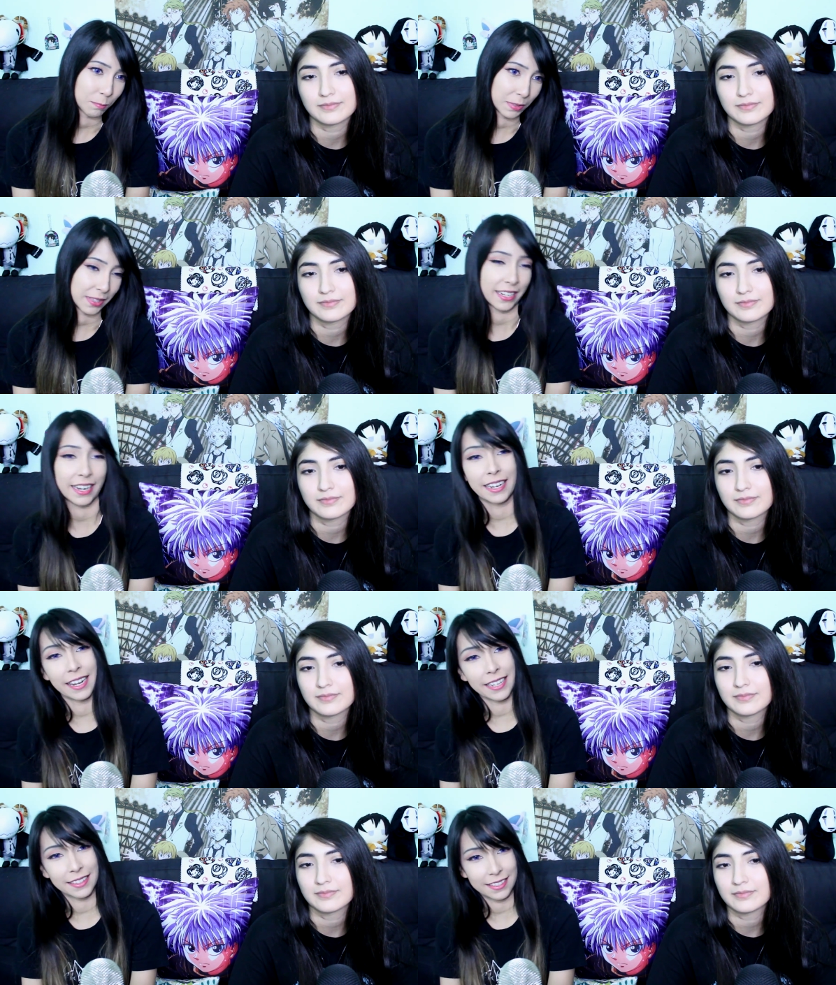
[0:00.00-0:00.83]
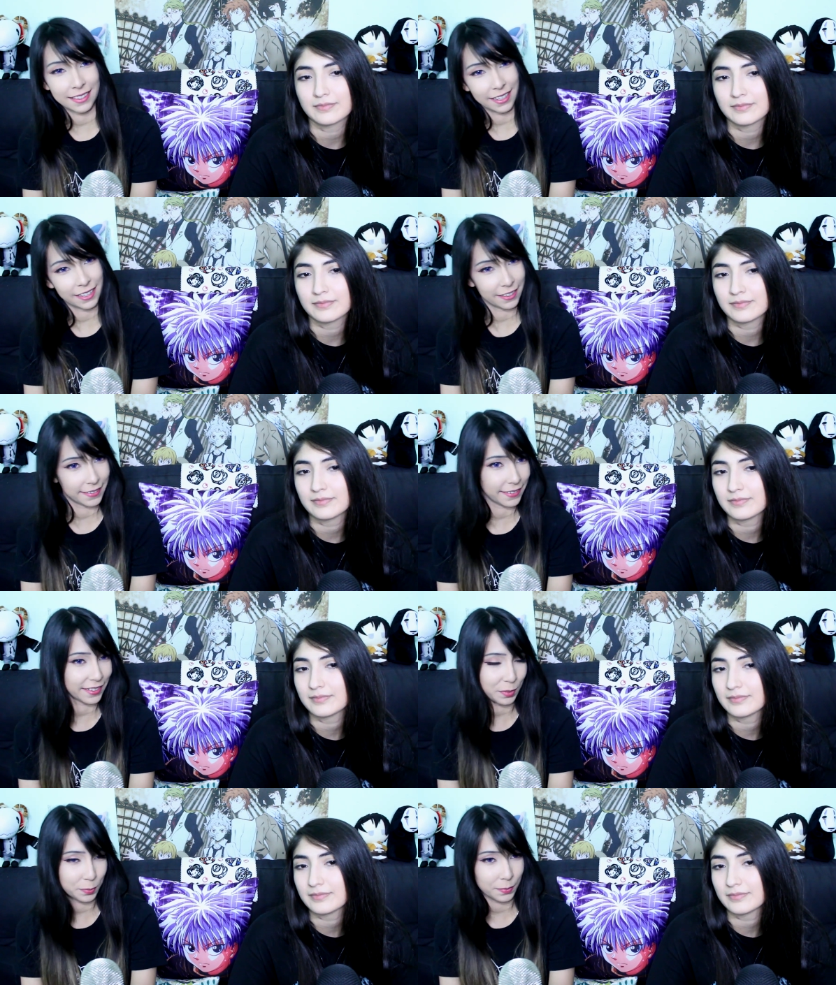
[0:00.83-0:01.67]
Speaker 1: But that I like that they cleared
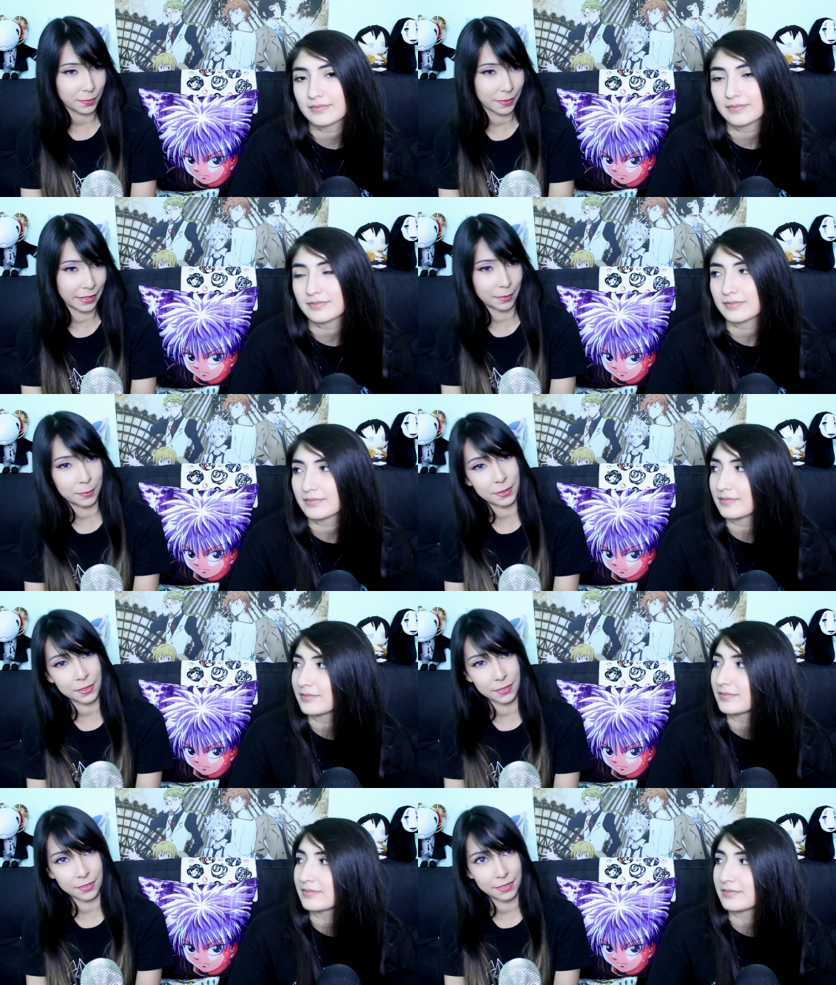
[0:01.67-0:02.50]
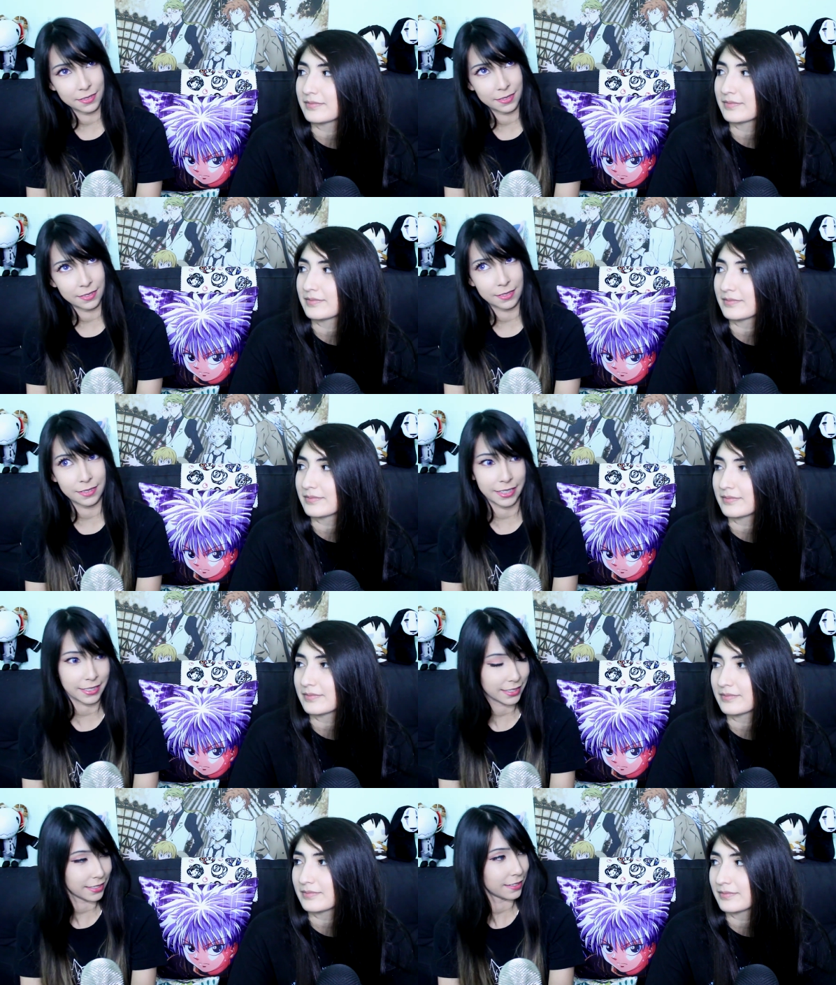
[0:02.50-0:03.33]
it up in episode
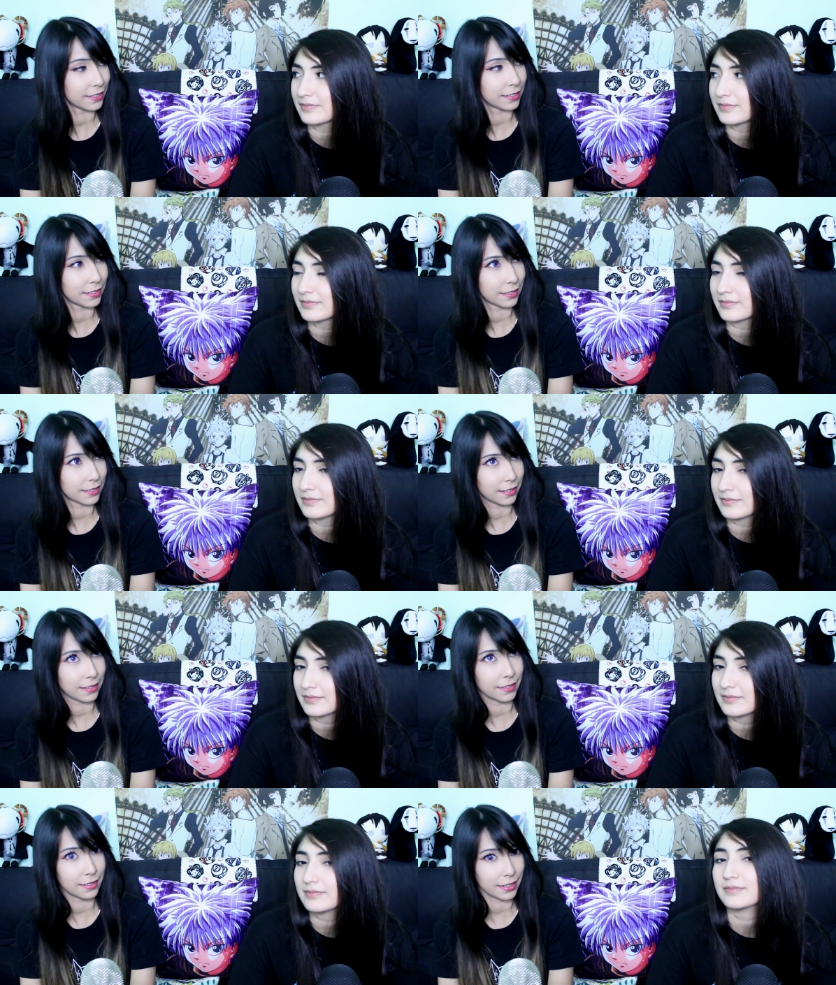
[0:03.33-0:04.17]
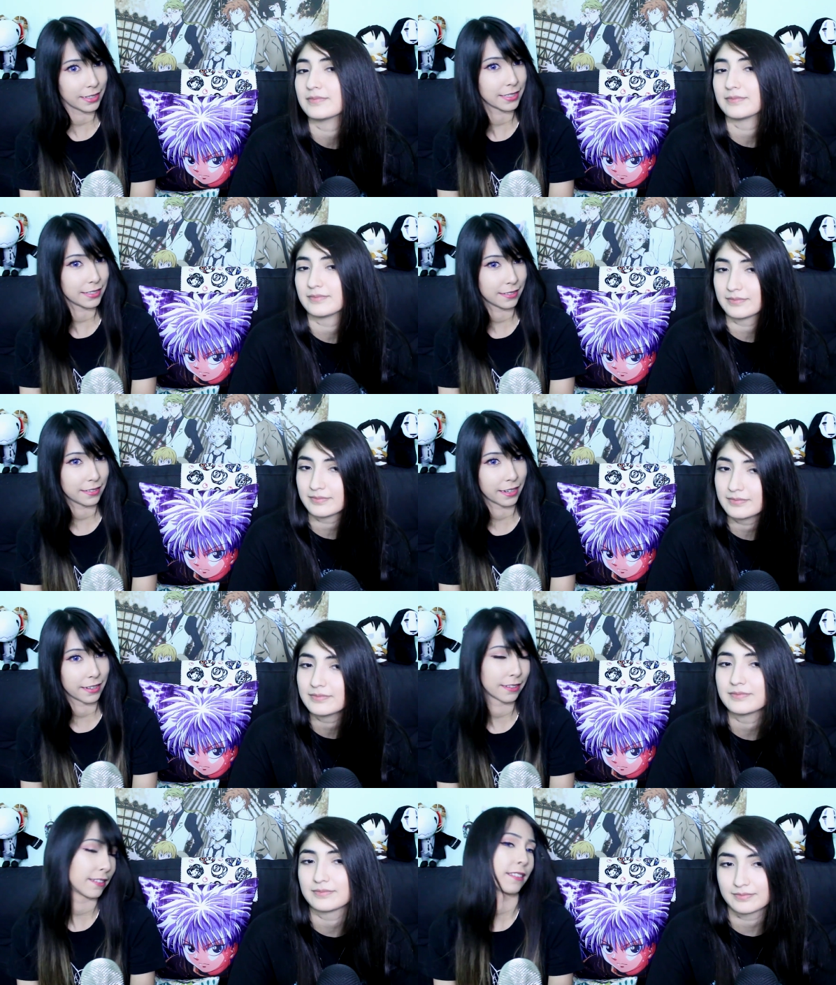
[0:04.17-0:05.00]
19. 19.
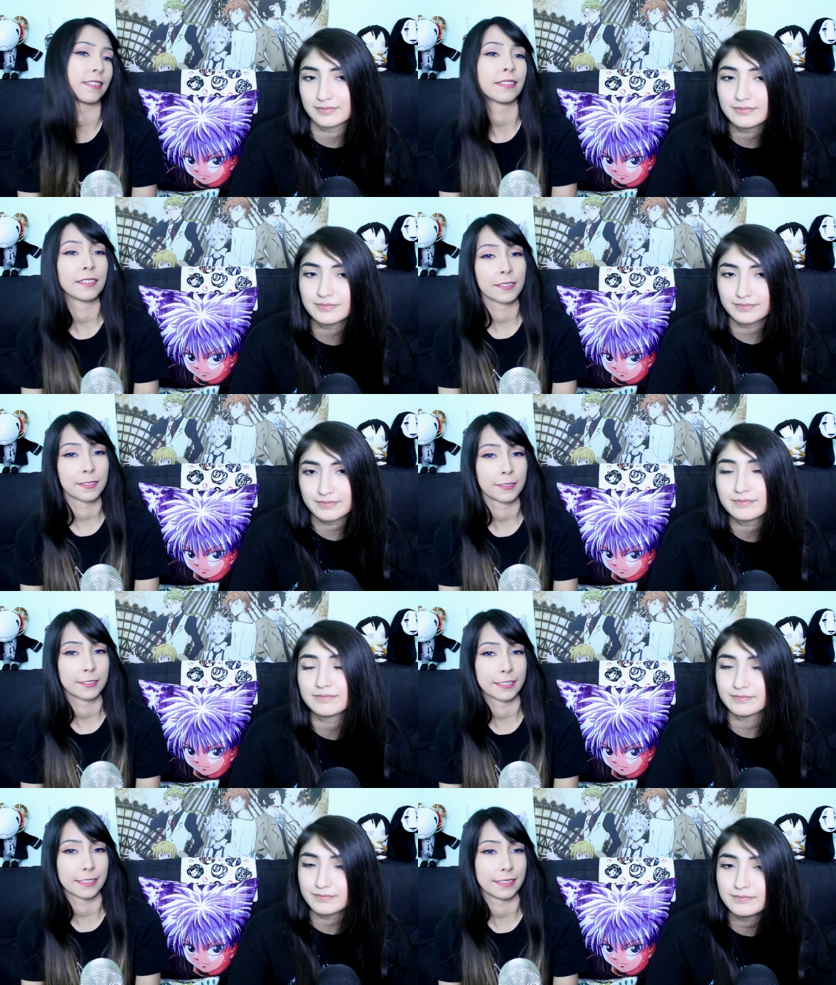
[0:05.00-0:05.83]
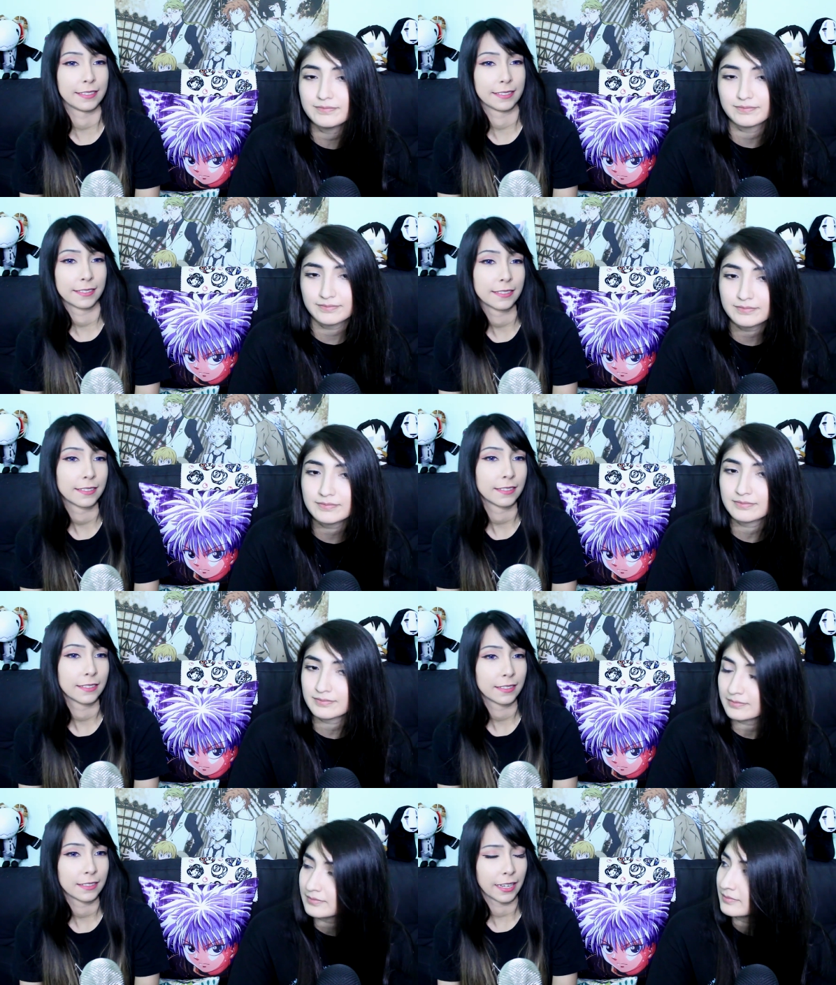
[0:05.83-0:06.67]
Cause,
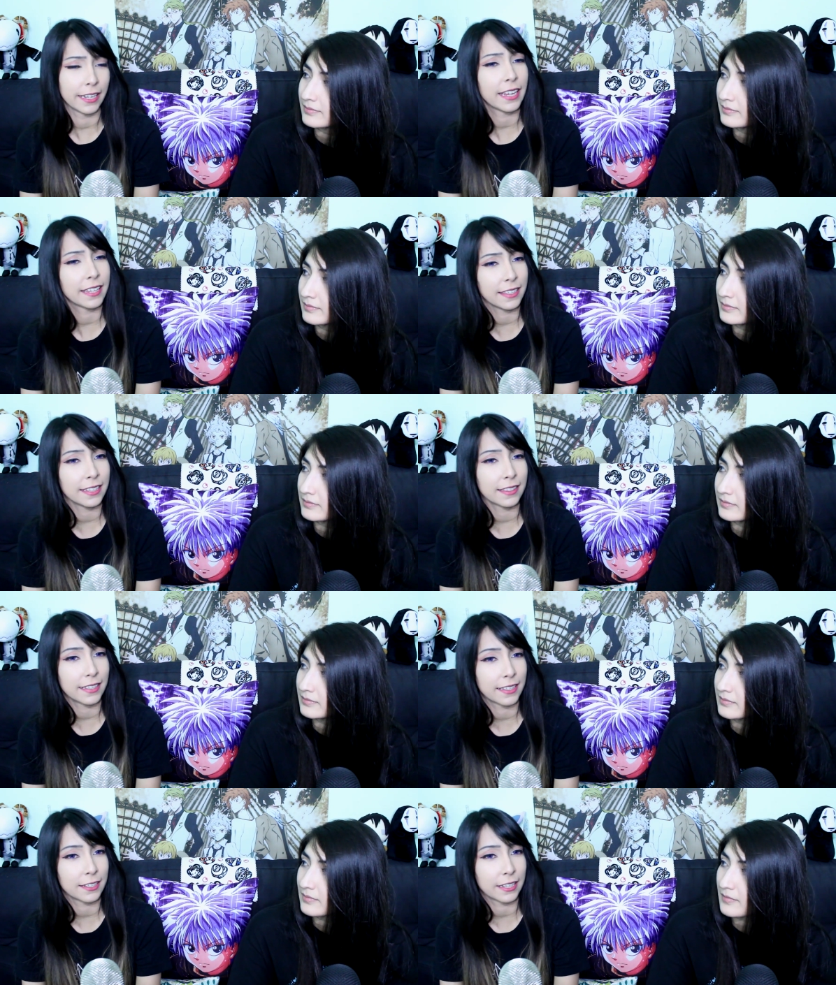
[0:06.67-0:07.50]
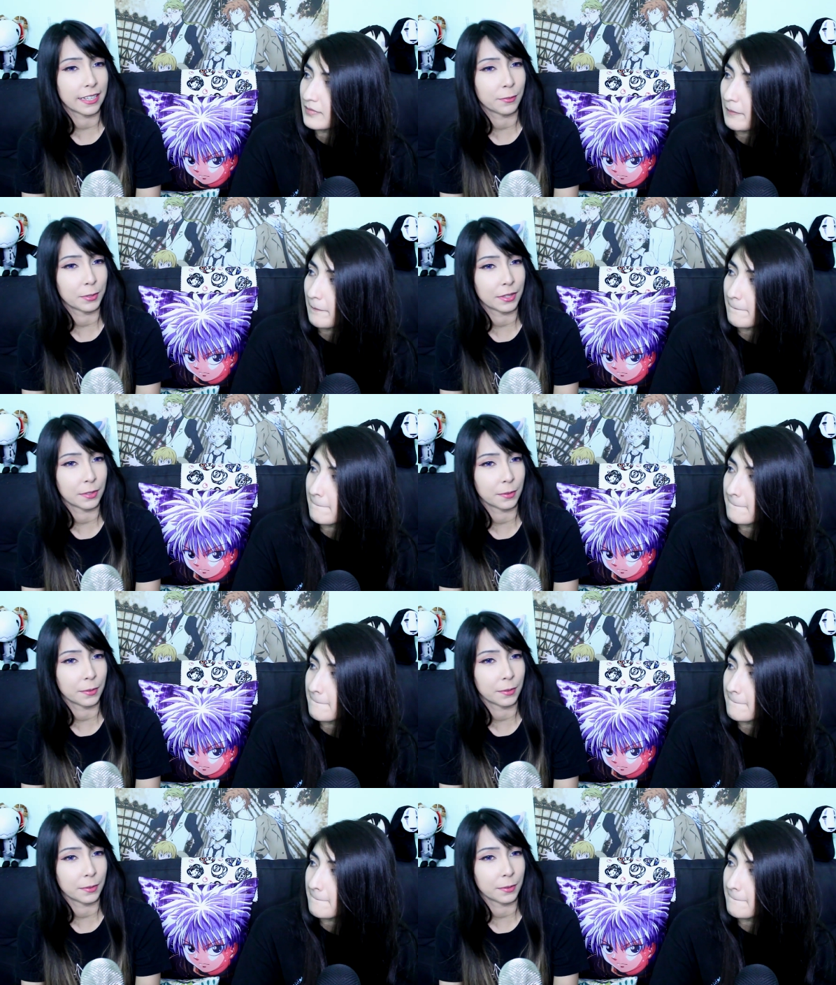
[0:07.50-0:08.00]
and I think that like with